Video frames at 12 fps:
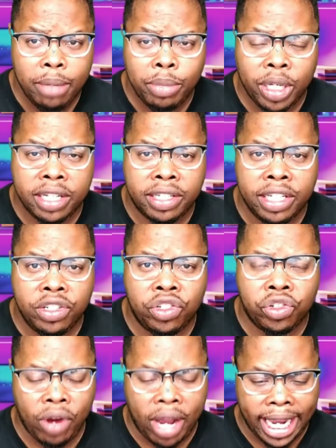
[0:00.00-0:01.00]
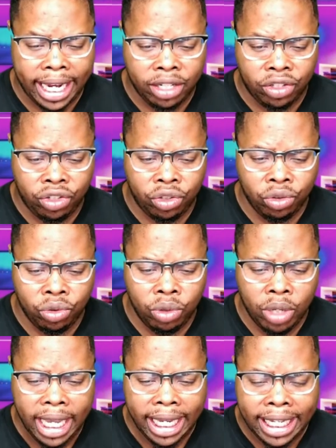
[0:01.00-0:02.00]
because he's trying
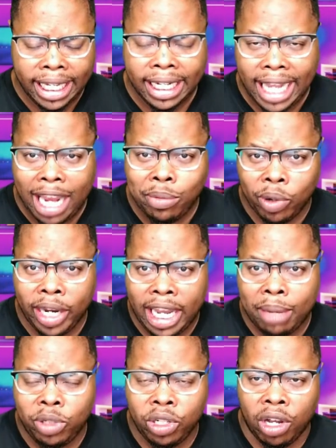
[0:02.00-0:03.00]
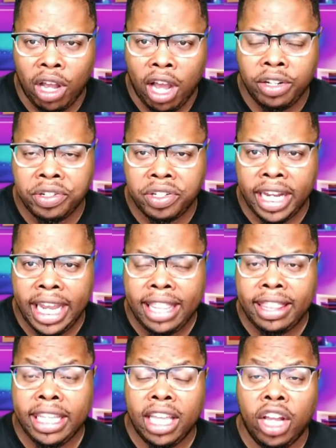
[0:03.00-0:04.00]
to get Abraham to understand
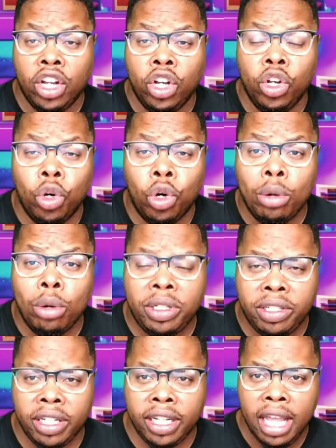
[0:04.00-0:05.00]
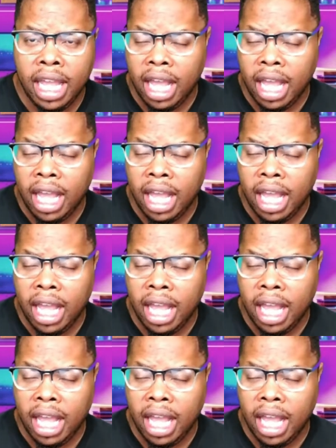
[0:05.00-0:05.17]
the enormity